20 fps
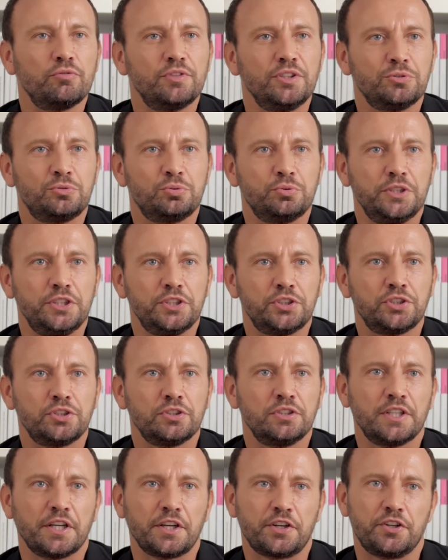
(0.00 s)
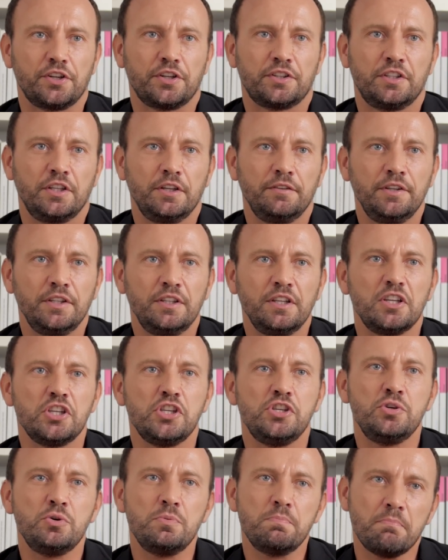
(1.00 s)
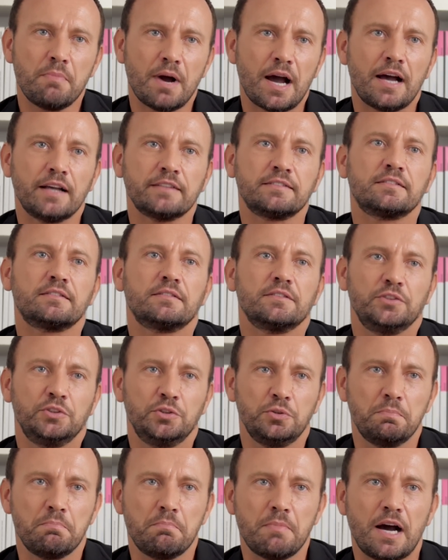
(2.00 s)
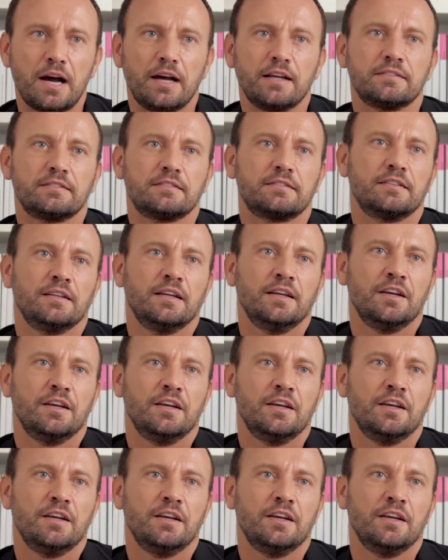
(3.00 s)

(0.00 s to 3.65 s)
of intuition and creativity that you must